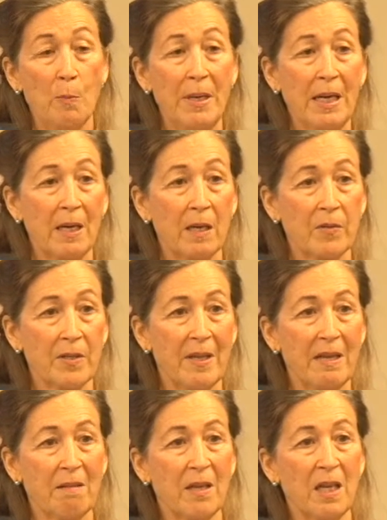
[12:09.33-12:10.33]
because
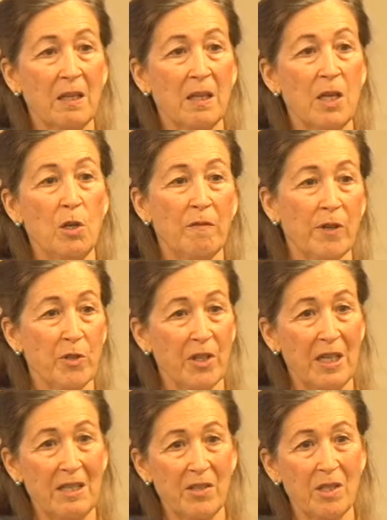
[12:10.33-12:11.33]
they think the
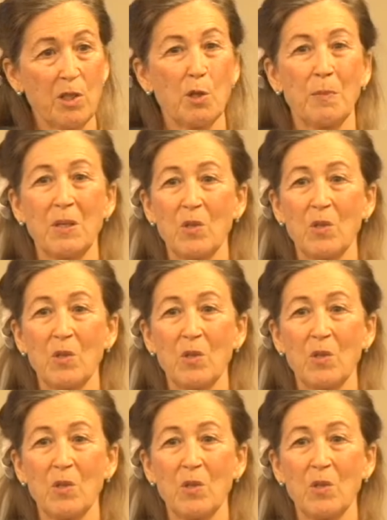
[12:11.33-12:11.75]
university system